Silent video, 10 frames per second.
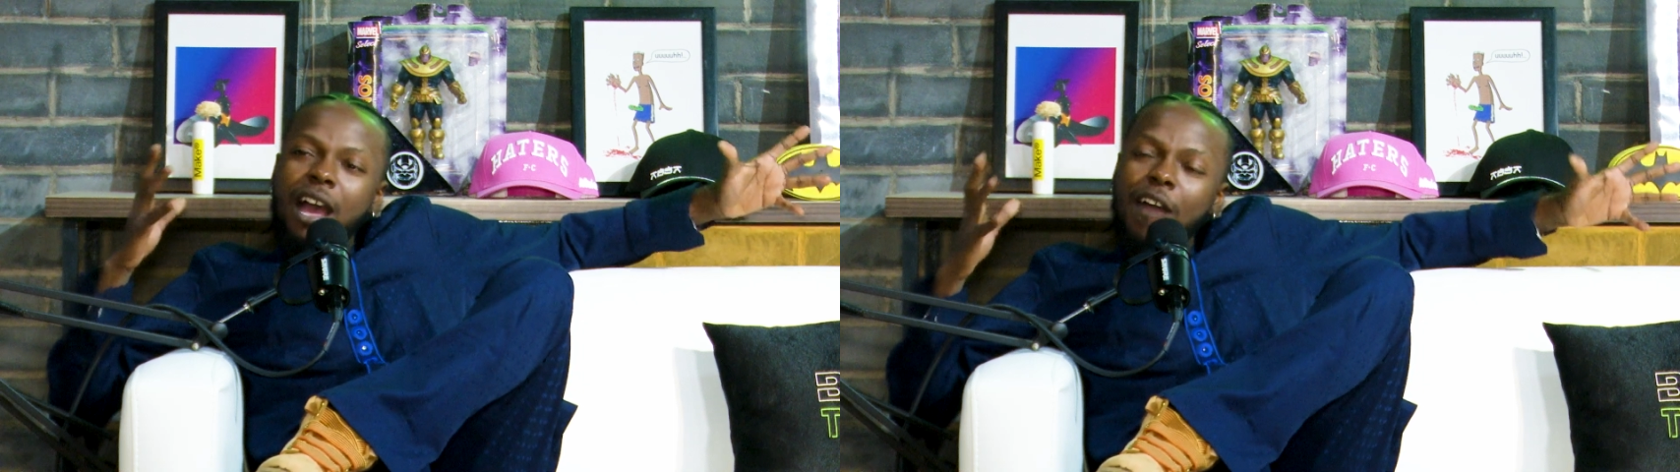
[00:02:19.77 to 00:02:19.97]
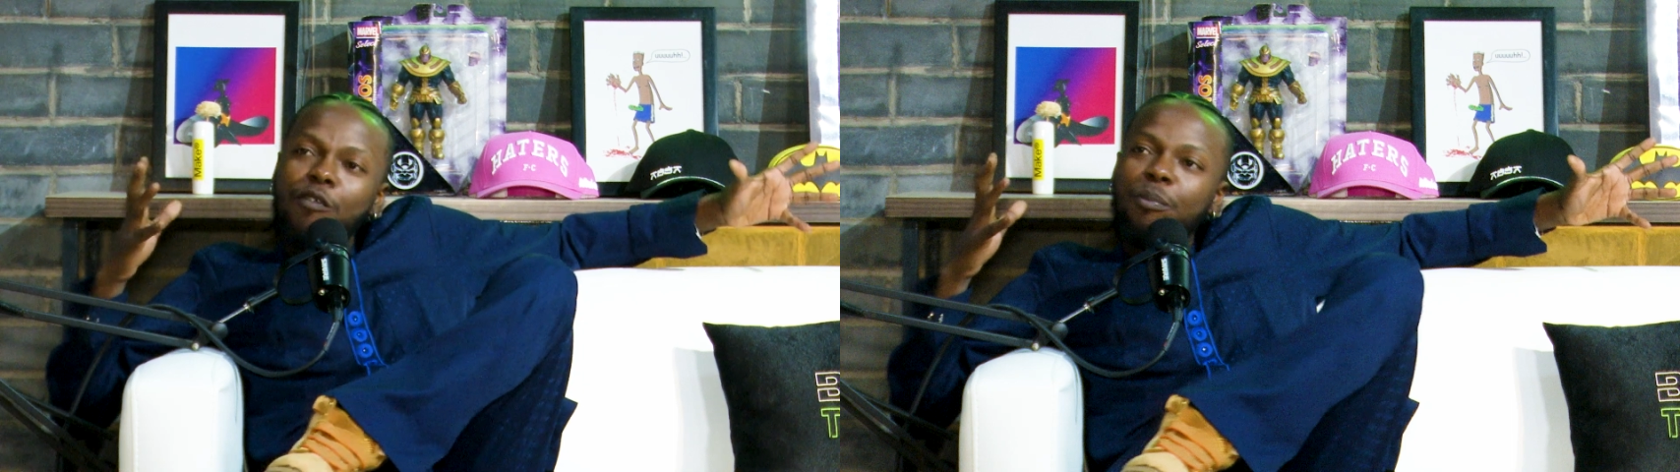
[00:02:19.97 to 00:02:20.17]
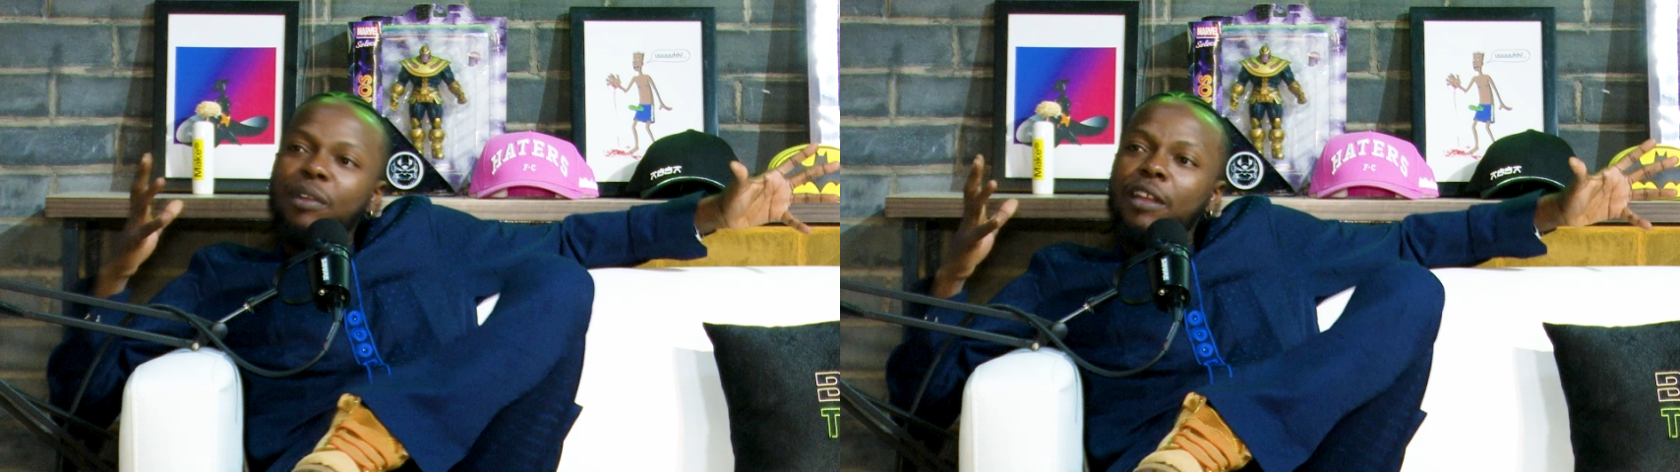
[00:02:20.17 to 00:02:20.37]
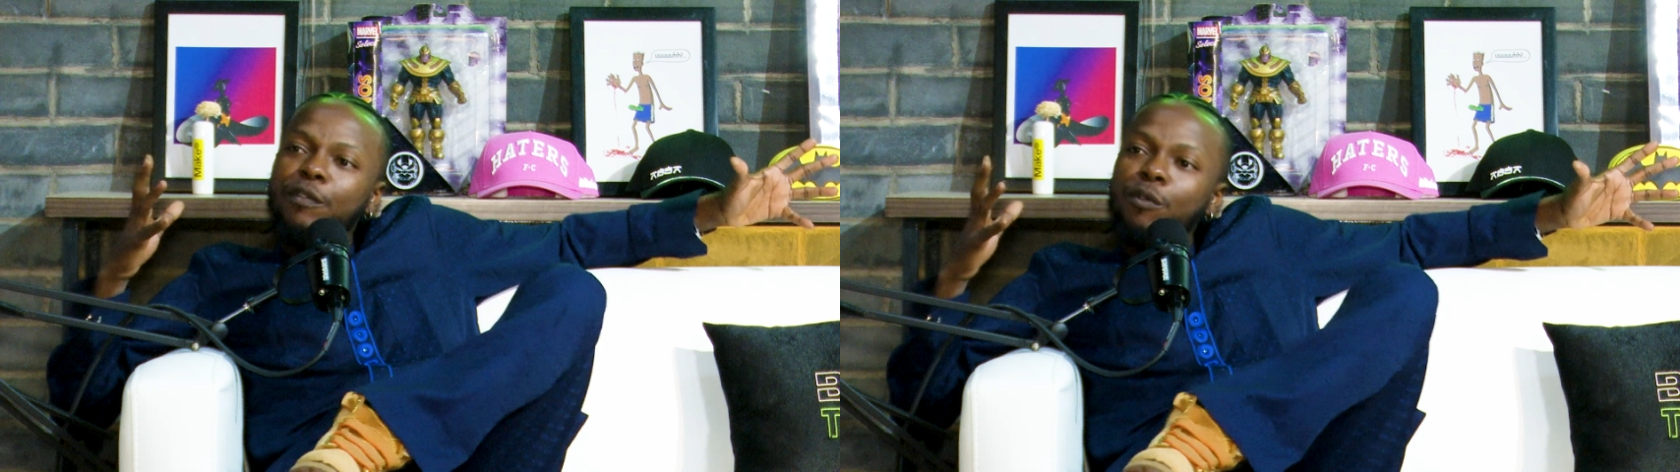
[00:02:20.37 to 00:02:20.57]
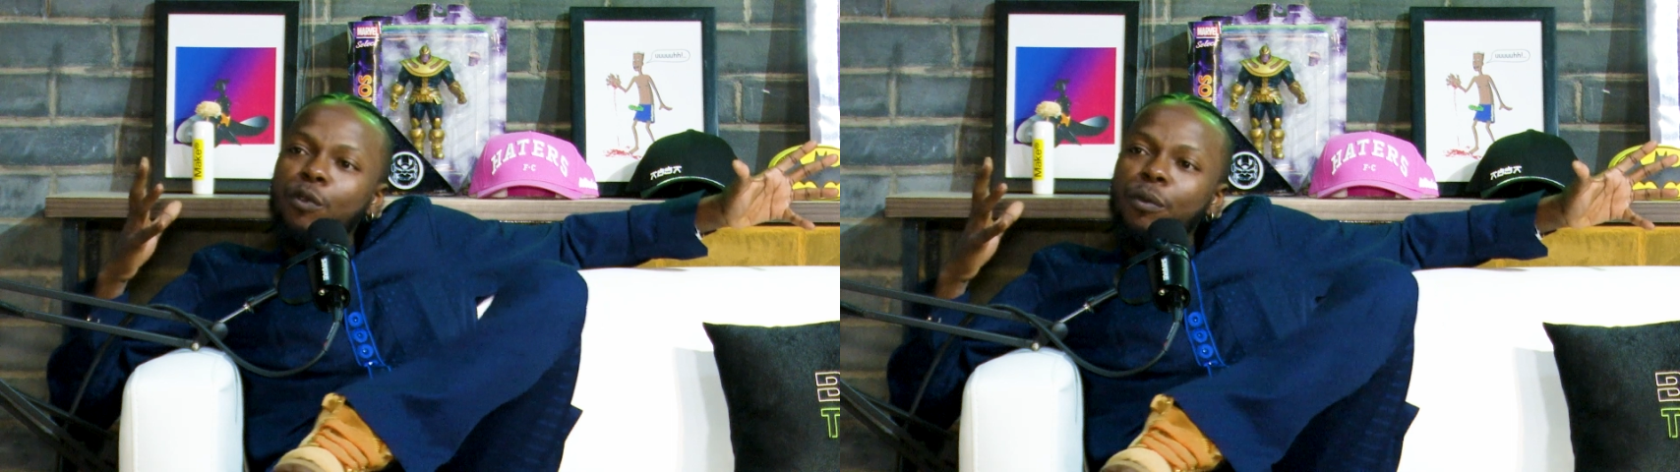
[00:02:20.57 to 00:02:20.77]
have a
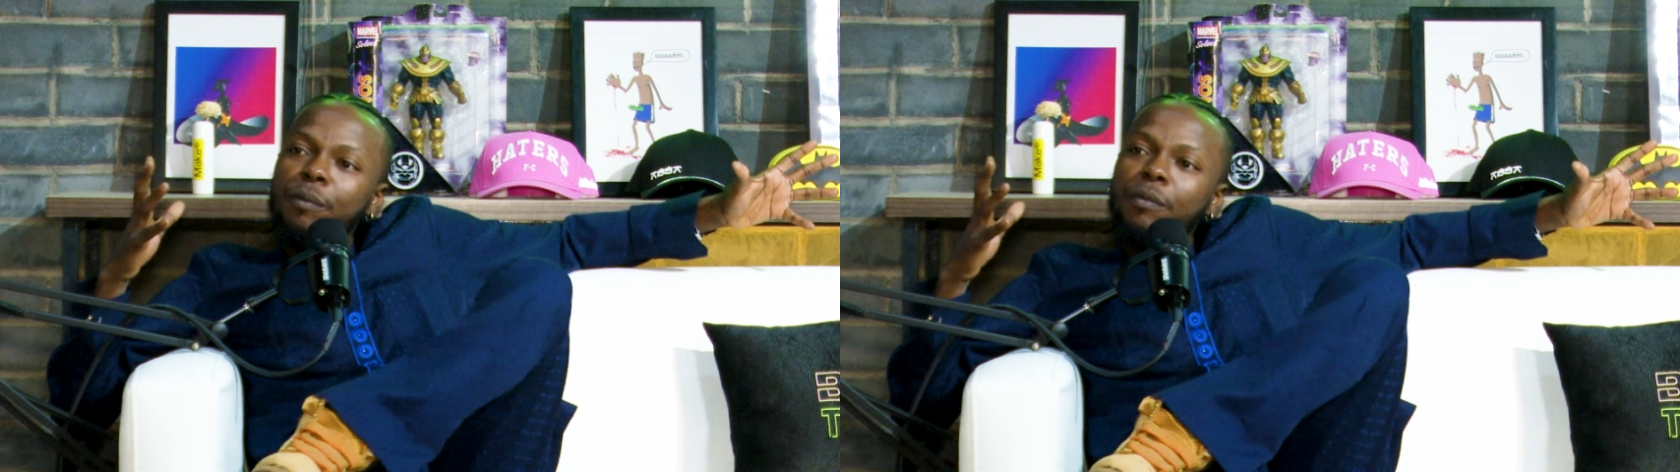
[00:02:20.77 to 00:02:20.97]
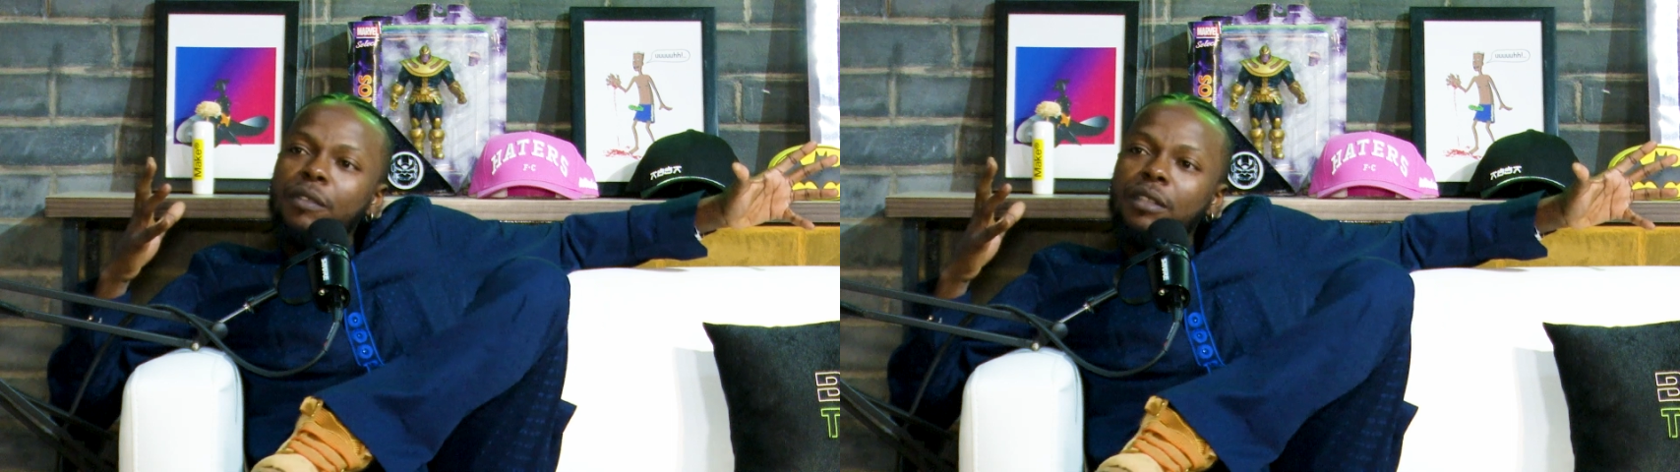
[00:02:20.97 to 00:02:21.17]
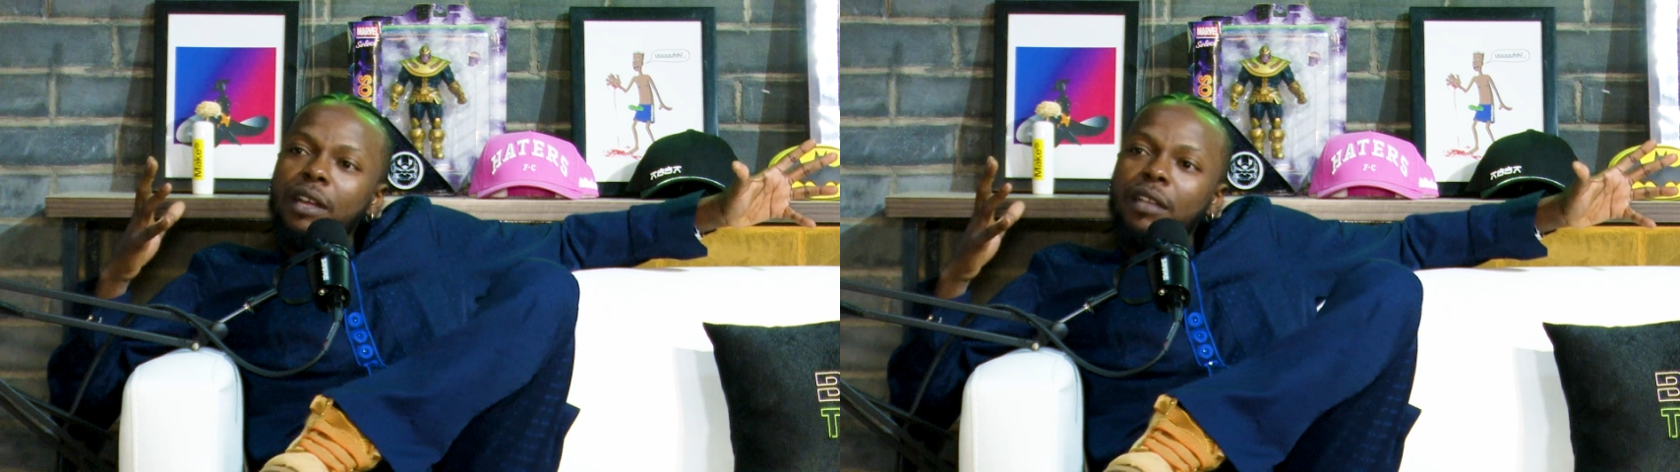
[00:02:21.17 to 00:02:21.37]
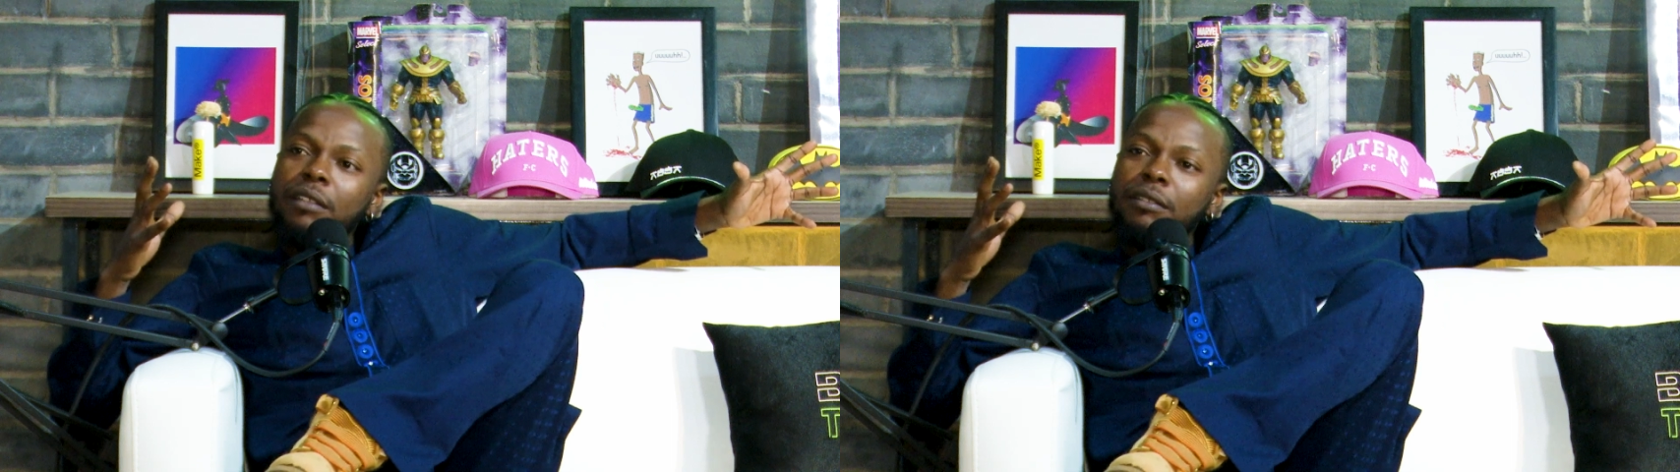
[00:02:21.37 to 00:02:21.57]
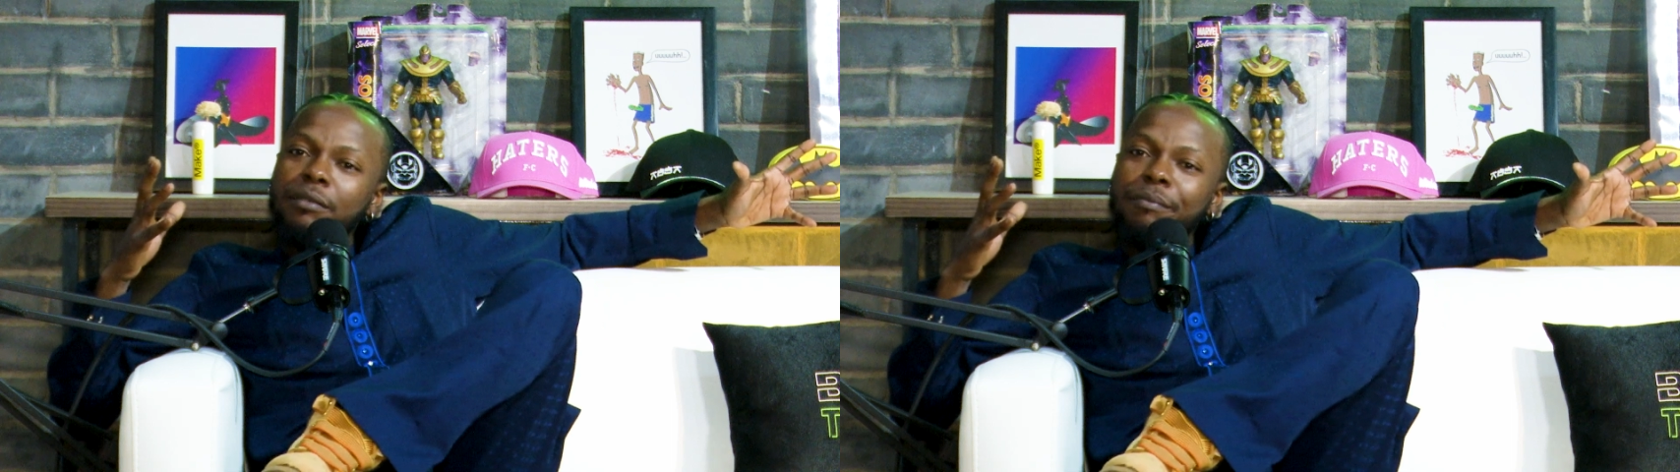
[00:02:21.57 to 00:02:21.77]
platform that